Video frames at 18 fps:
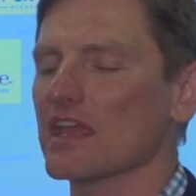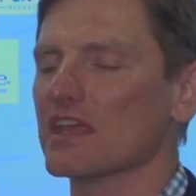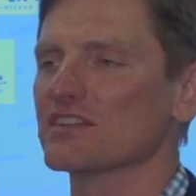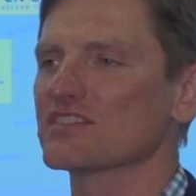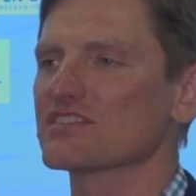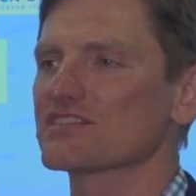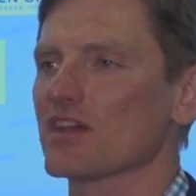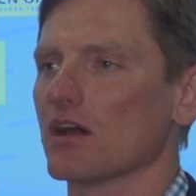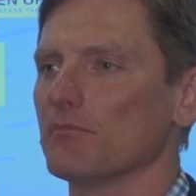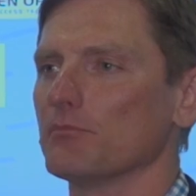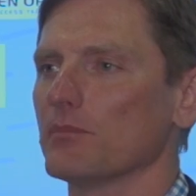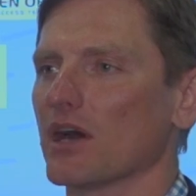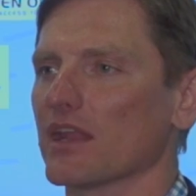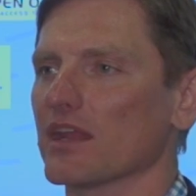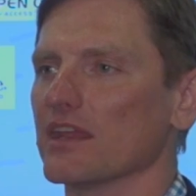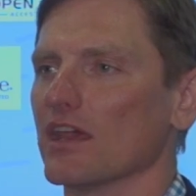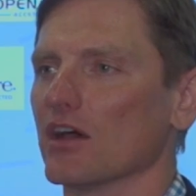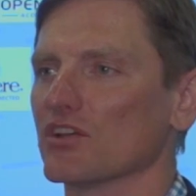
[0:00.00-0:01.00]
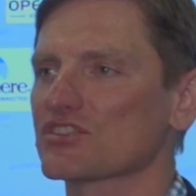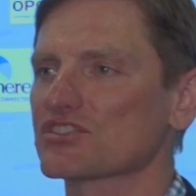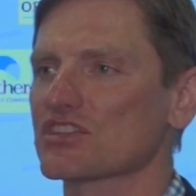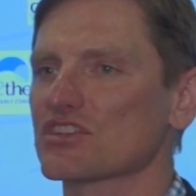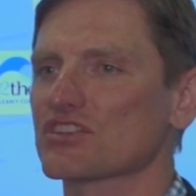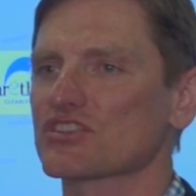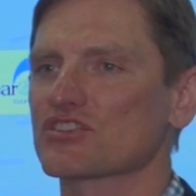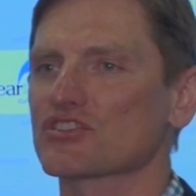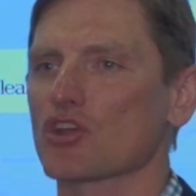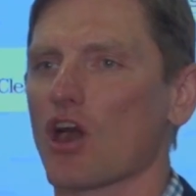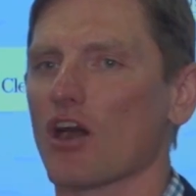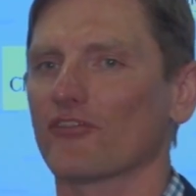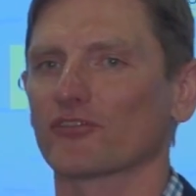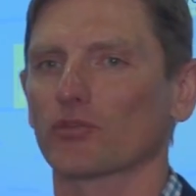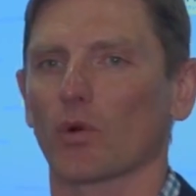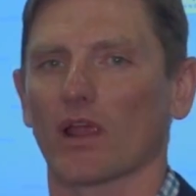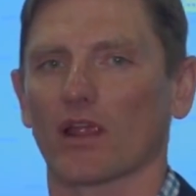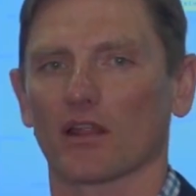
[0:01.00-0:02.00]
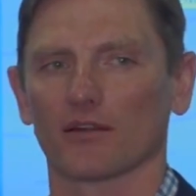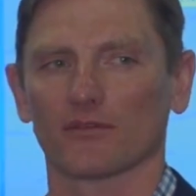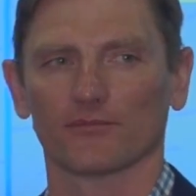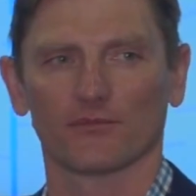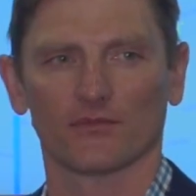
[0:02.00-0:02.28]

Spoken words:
in somebody else's software.